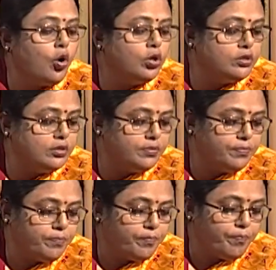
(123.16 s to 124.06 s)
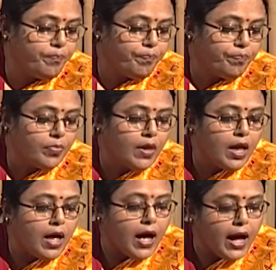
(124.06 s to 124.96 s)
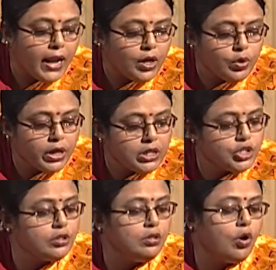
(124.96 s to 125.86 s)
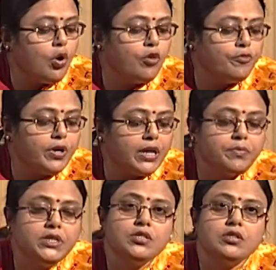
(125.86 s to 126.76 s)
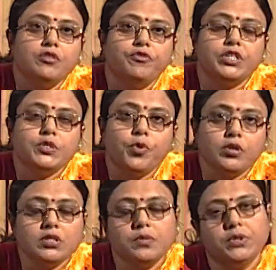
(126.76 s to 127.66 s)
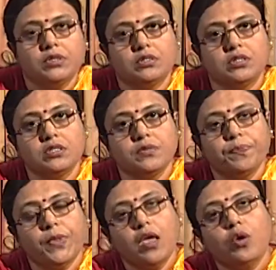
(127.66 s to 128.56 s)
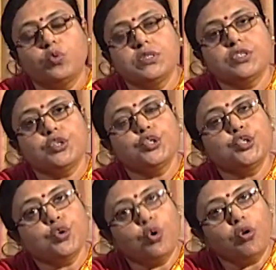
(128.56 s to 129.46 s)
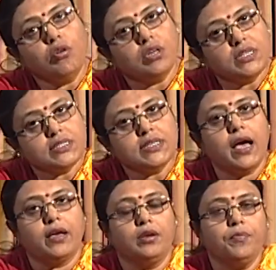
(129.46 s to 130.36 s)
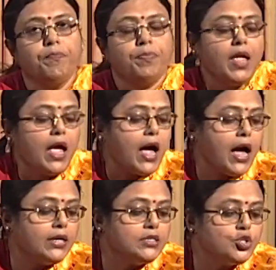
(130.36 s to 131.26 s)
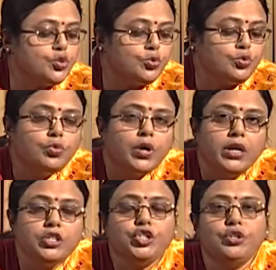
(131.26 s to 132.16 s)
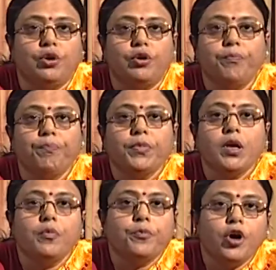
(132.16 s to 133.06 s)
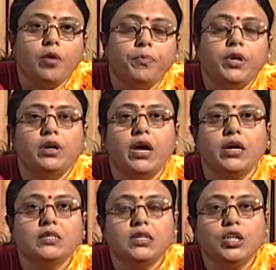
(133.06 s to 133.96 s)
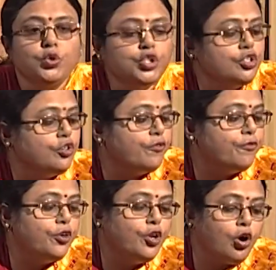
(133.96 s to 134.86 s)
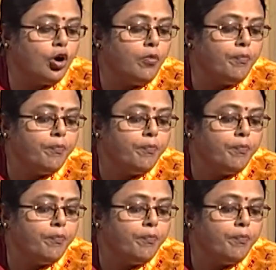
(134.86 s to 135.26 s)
order. Allocation of administrative responsibilities was so designed as to ensure proper execution of law,